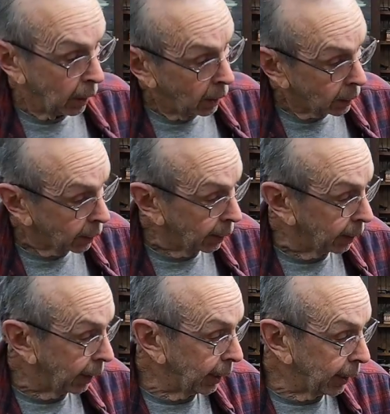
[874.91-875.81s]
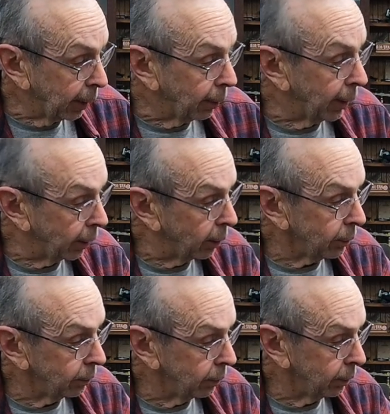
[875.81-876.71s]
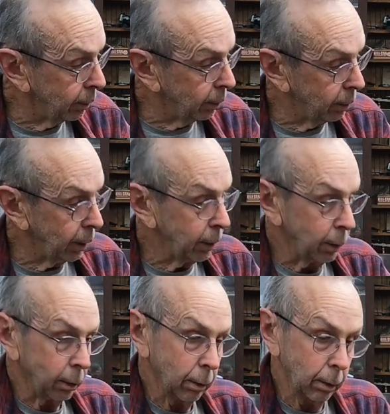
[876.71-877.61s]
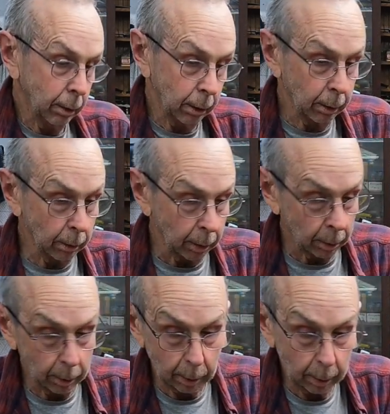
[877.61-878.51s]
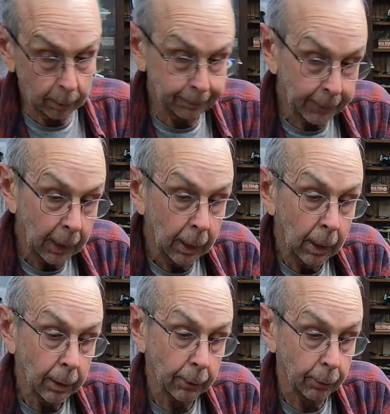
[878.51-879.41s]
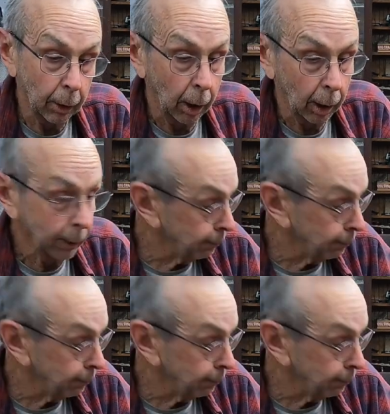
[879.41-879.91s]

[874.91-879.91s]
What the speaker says: so you can take that right out. Take the two screws, the frog.